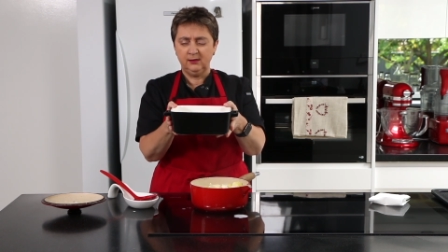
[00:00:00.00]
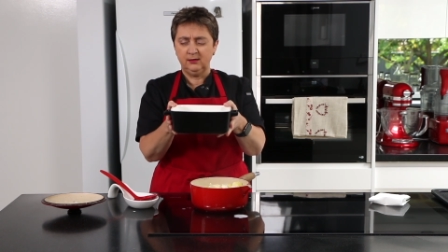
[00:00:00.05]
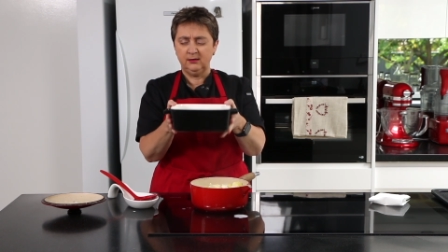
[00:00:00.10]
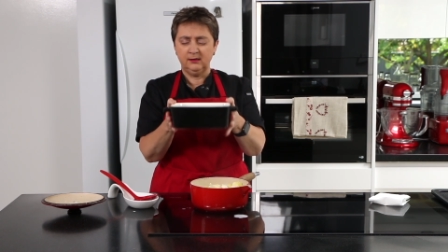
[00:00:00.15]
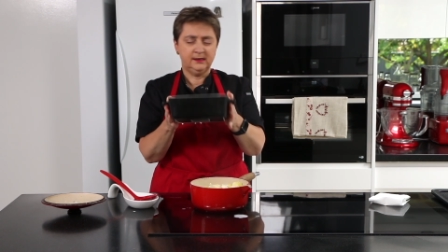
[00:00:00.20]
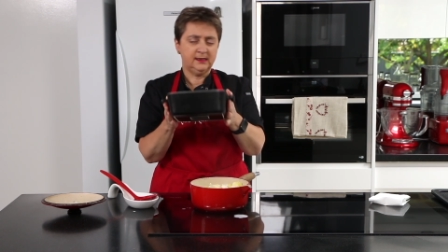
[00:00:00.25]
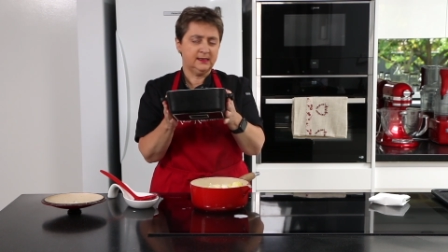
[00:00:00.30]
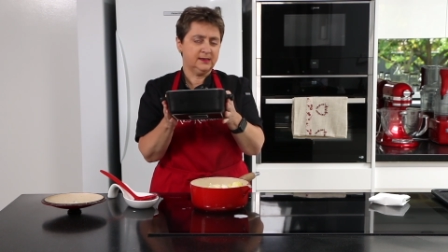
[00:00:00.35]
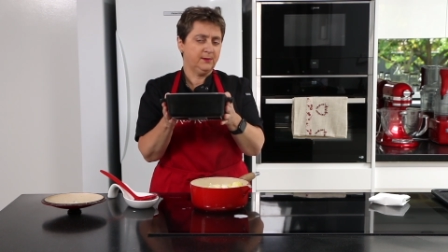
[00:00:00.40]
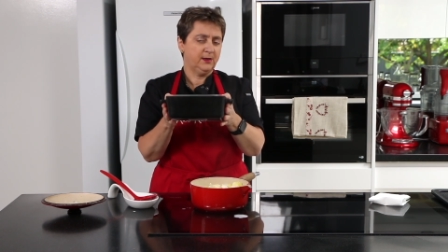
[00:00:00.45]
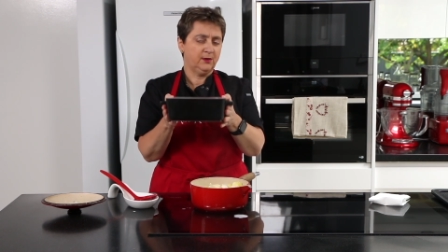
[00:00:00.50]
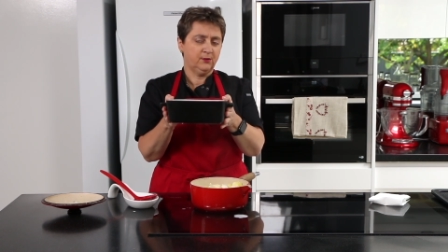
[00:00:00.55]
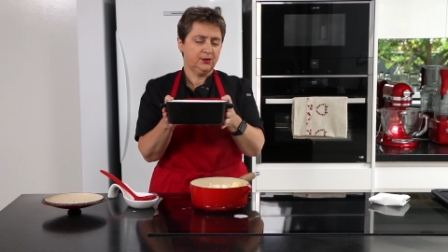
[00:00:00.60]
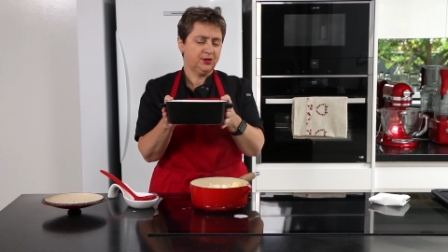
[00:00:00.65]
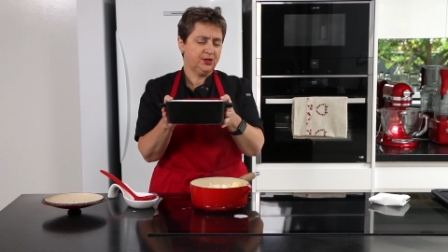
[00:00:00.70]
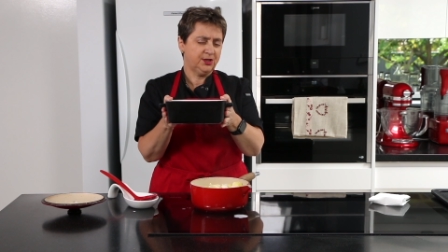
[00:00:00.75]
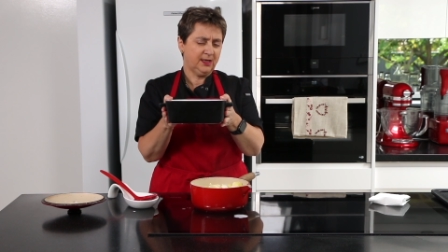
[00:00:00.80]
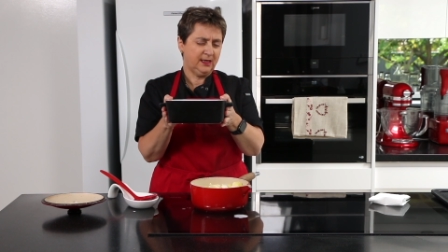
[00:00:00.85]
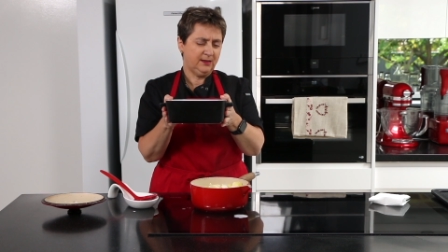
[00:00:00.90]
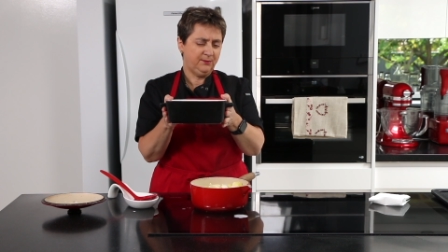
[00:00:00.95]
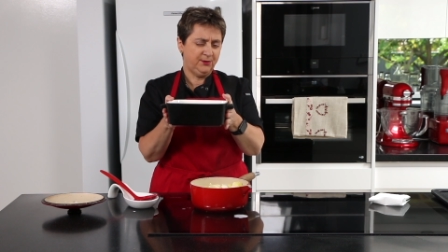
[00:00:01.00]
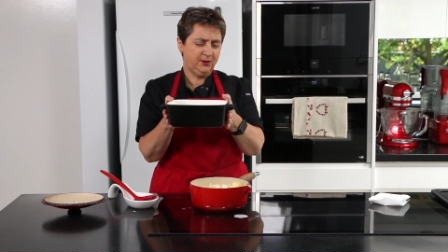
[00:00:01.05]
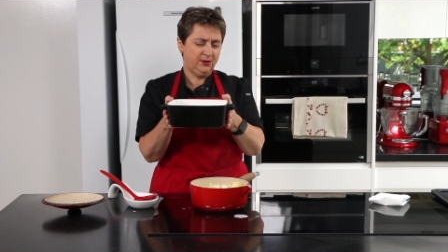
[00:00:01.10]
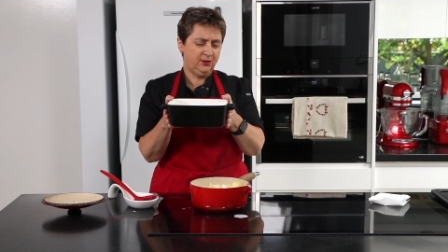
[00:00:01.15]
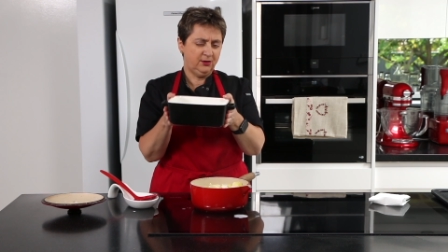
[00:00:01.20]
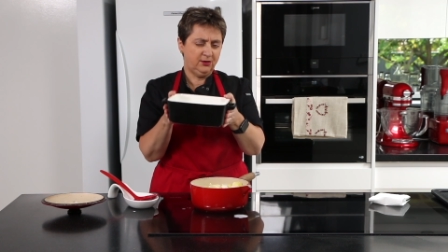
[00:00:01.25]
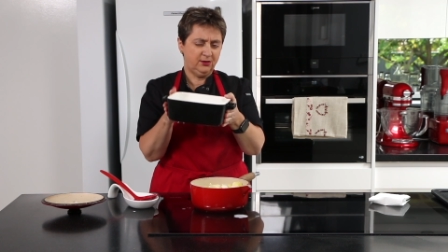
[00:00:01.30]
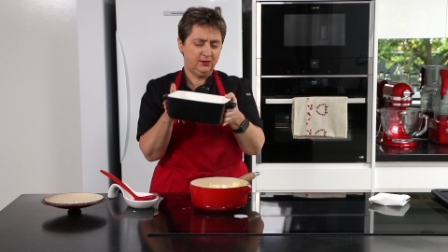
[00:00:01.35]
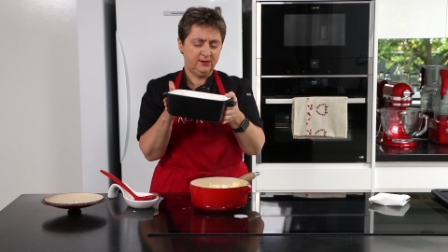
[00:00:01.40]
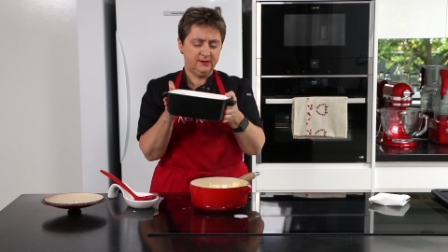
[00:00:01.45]
It doesn't matter what shape you
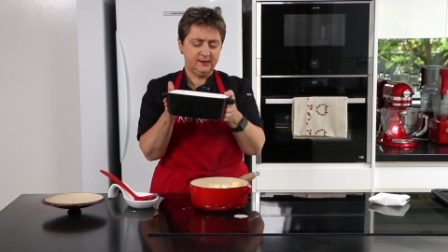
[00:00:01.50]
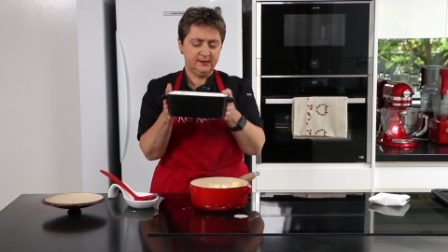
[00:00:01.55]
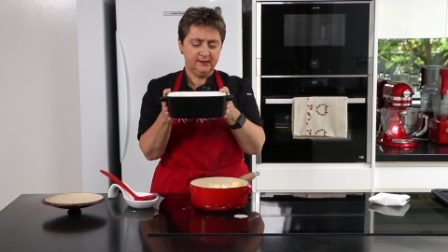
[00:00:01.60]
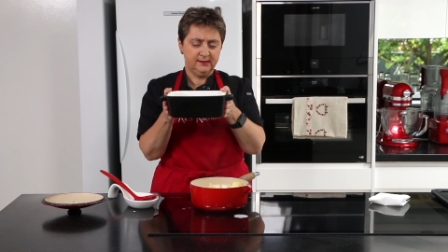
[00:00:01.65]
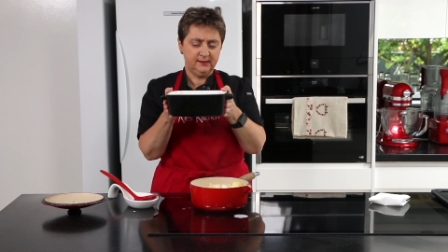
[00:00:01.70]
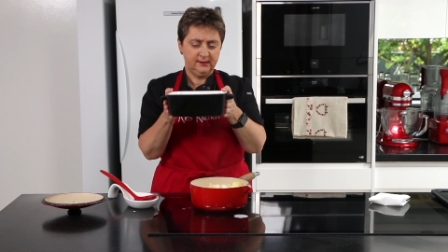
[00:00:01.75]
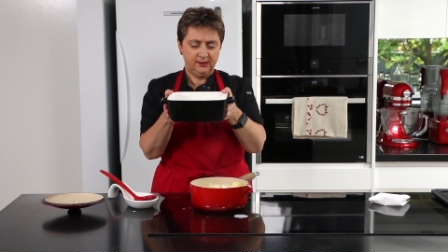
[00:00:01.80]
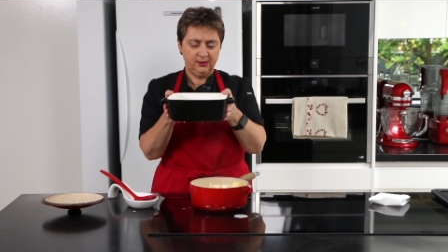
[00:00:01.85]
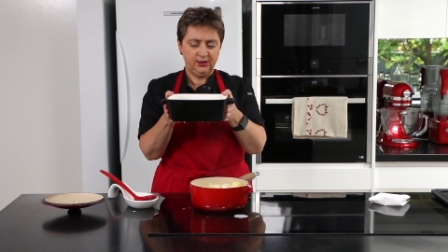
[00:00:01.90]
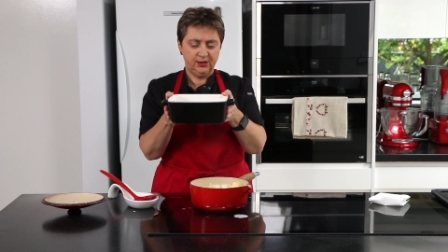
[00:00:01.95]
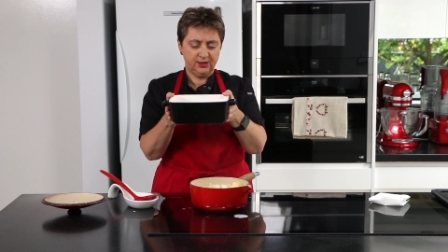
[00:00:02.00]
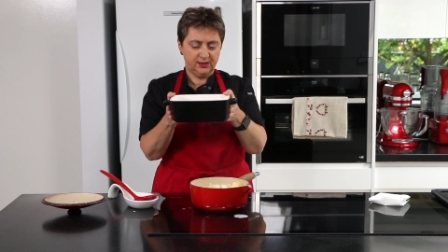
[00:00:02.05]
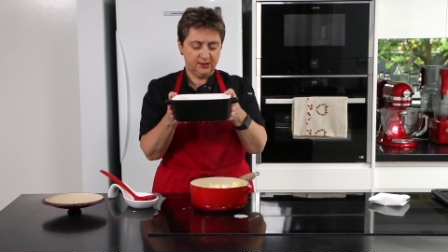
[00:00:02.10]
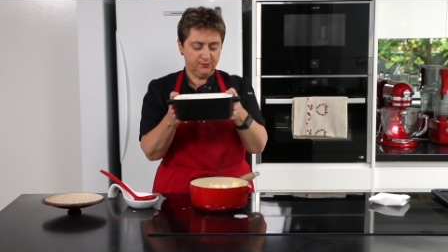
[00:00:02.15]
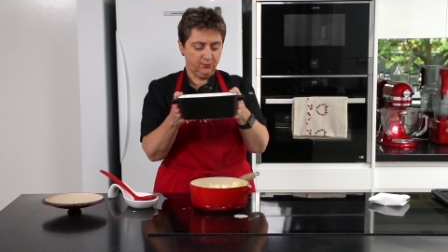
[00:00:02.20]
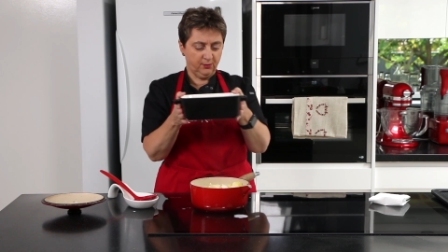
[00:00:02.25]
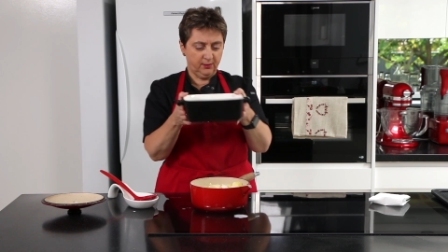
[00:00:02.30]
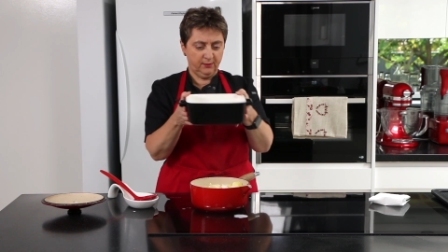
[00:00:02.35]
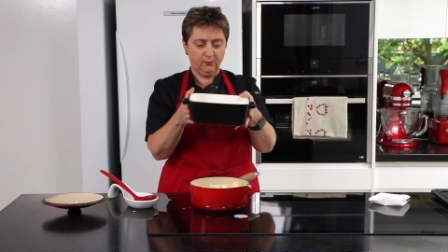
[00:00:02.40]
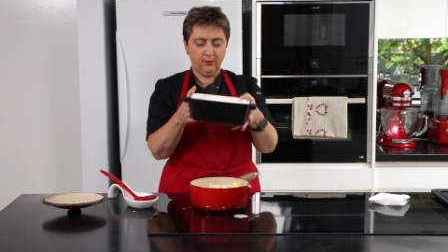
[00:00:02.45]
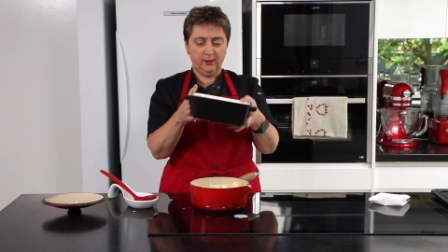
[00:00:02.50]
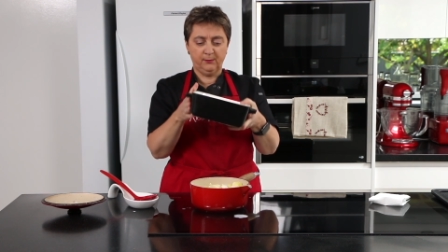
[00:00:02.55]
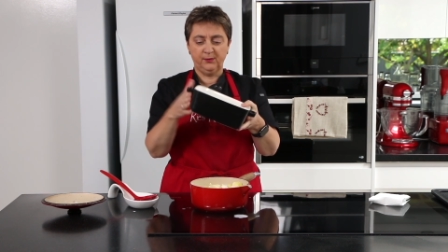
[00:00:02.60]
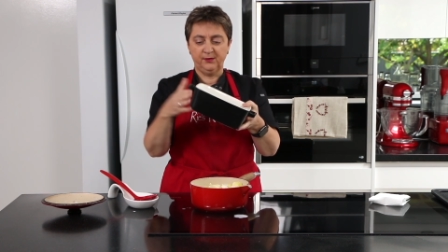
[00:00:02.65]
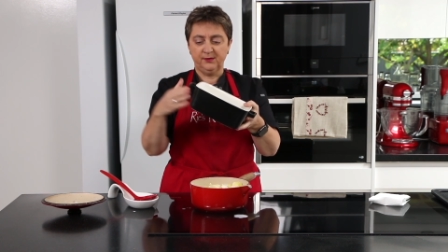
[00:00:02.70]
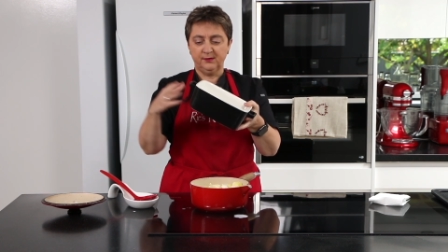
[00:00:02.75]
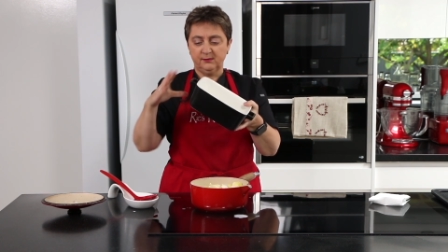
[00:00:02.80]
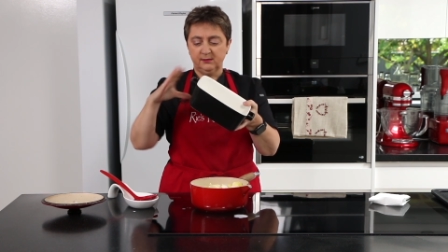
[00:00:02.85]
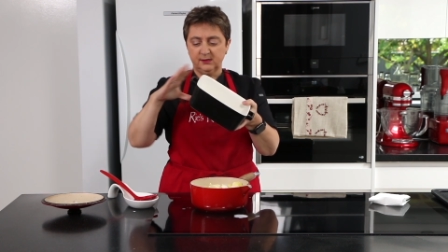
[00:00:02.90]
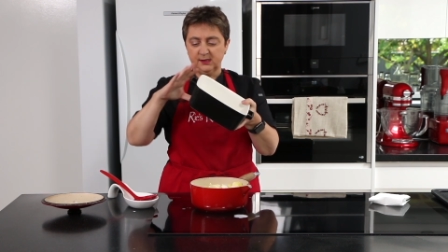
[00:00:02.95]
use, you just want one
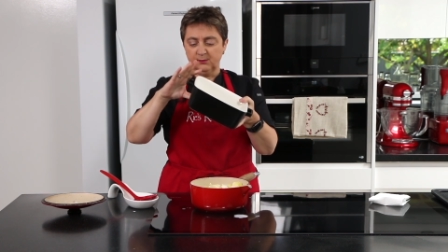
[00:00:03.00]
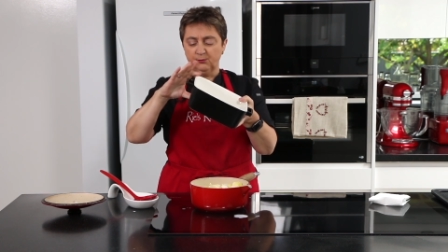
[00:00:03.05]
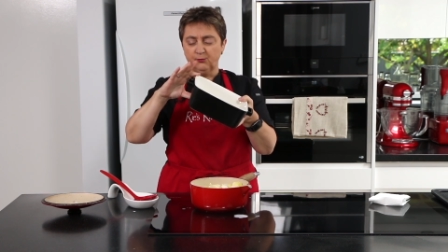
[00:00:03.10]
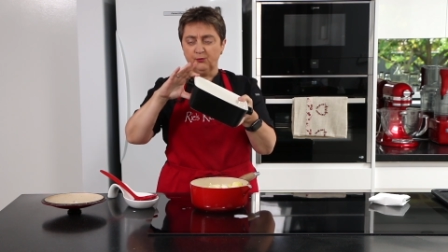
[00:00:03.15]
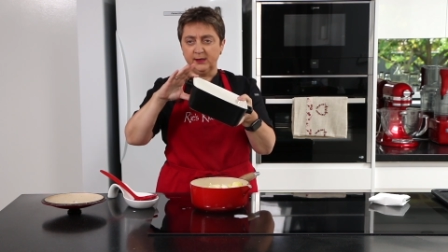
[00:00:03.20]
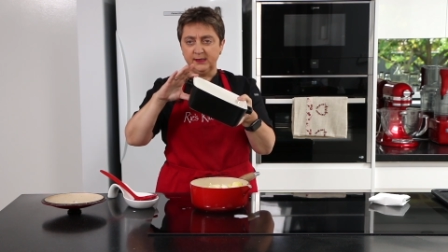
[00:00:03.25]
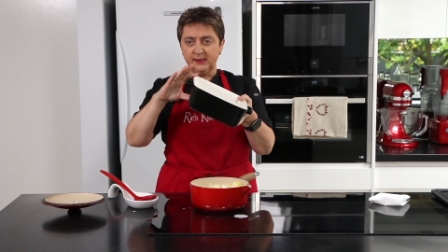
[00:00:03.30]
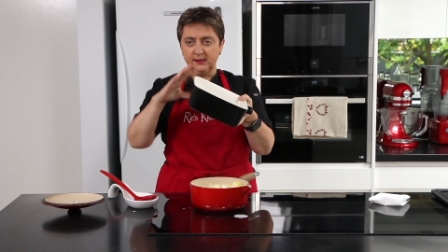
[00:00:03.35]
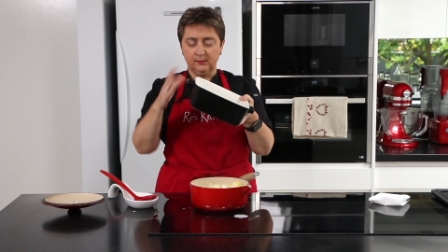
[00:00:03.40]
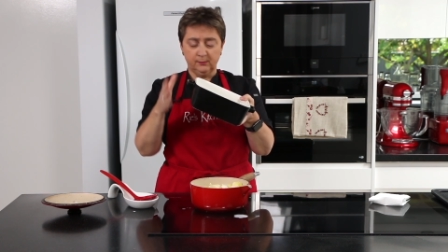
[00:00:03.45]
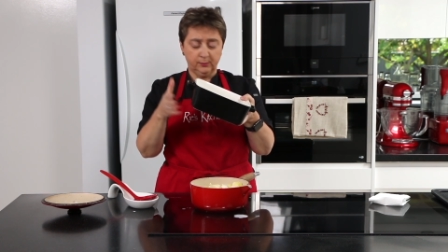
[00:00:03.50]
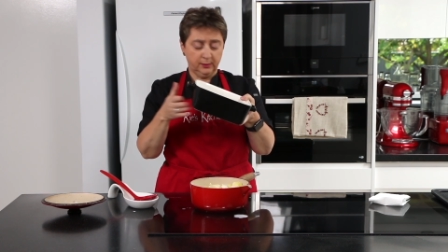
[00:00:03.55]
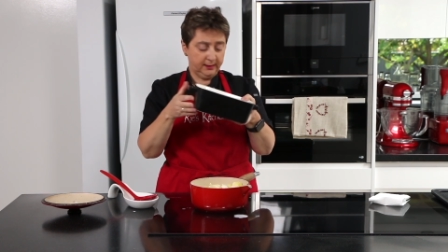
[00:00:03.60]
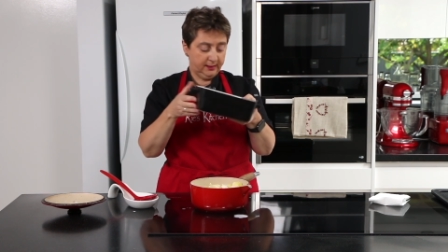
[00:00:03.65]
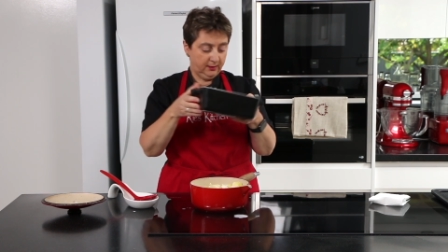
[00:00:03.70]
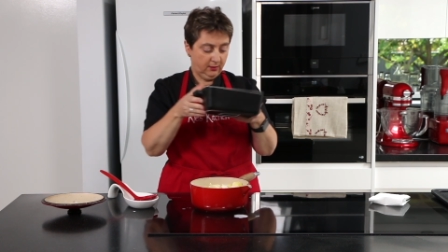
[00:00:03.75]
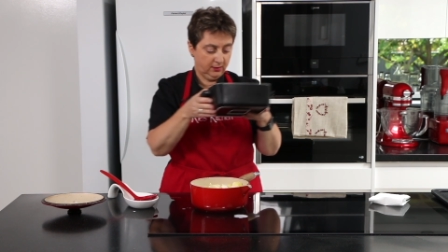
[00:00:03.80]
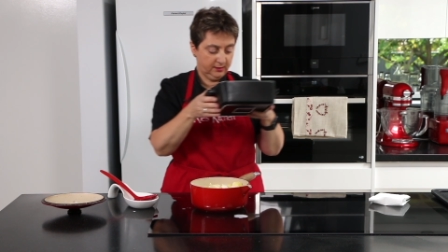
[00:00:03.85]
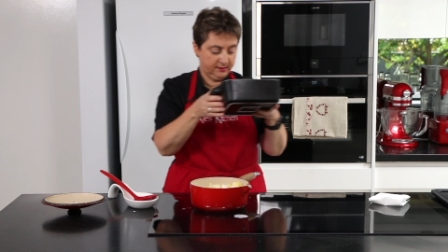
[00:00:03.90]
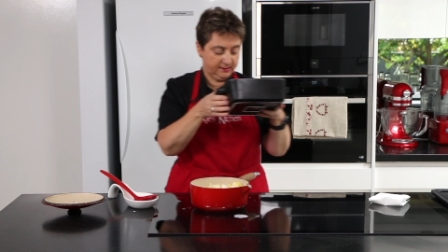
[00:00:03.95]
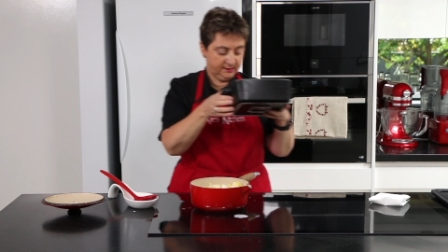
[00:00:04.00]
with some reasonably high